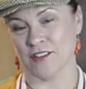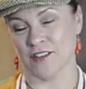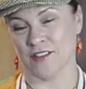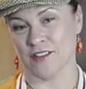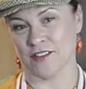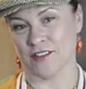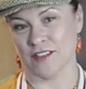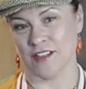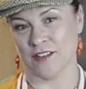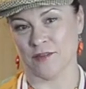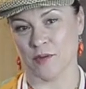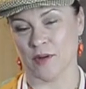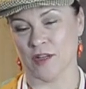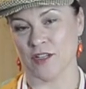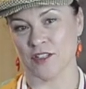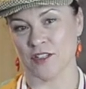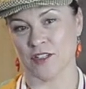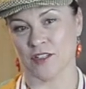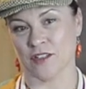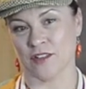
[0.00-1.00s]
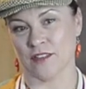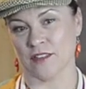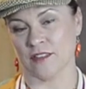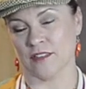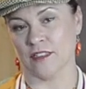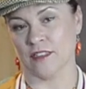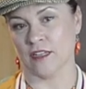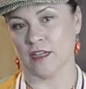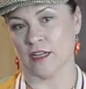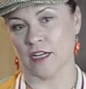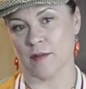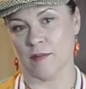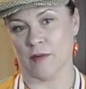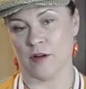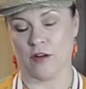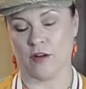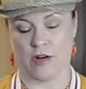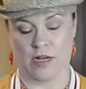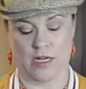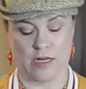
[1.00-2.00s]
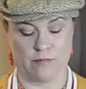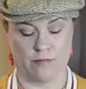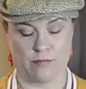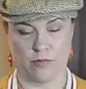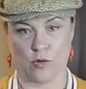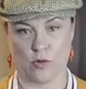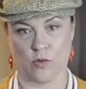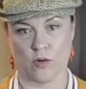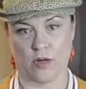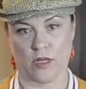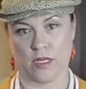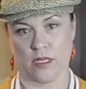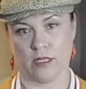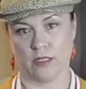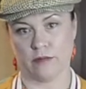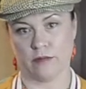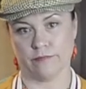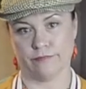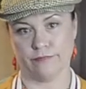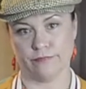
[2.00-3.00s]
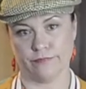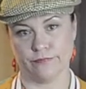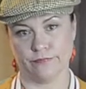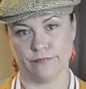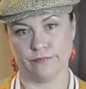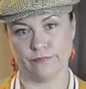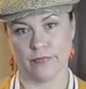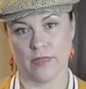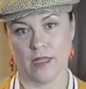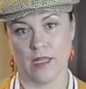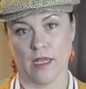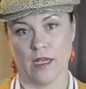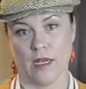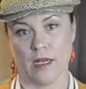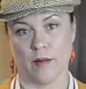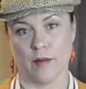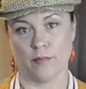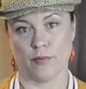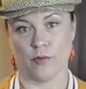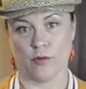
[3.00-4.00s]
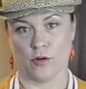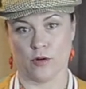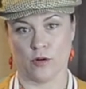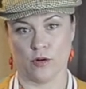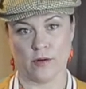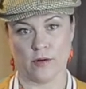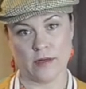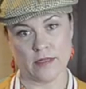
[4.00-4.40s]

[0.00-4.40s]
sugar instead of white sugar, it did not come out great. It broke it. It broke her